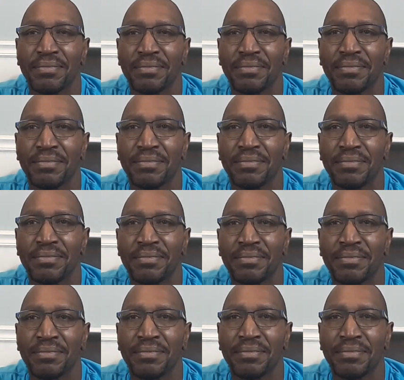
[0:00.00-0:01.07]

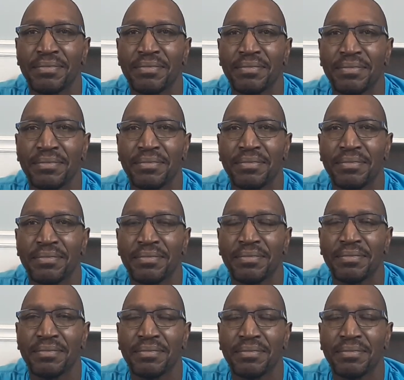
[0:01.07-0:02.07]
The person shown says nothing.